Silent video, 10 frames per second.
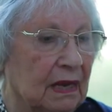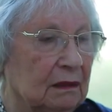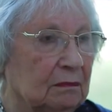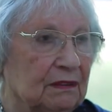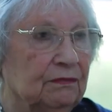
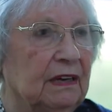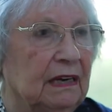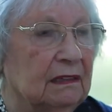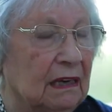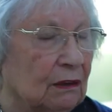And my
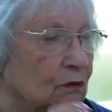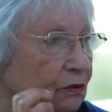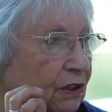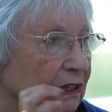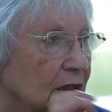father, I
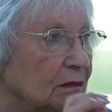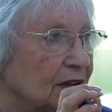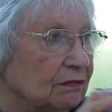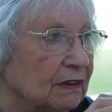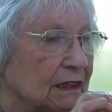could hear
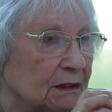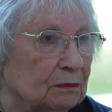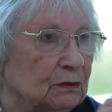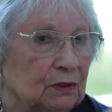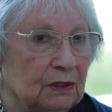my father
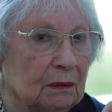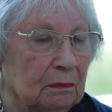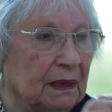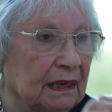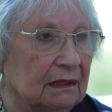putting
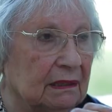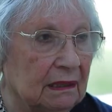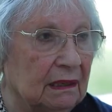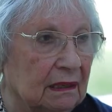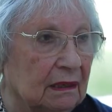back
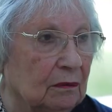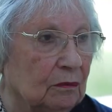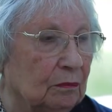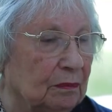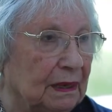the
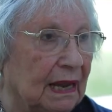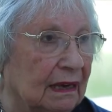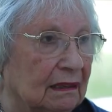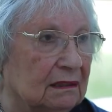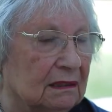
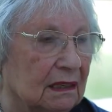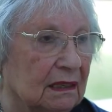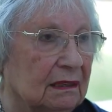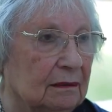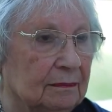planks
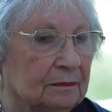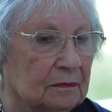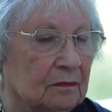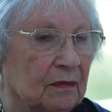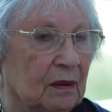and
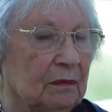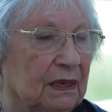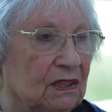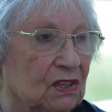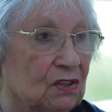
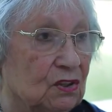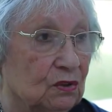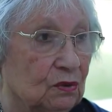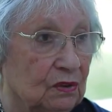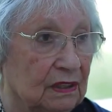making
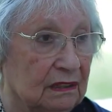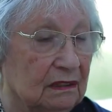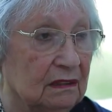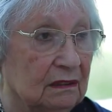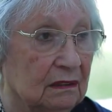sure that
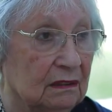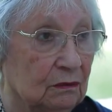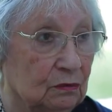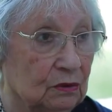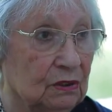
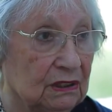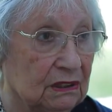the wood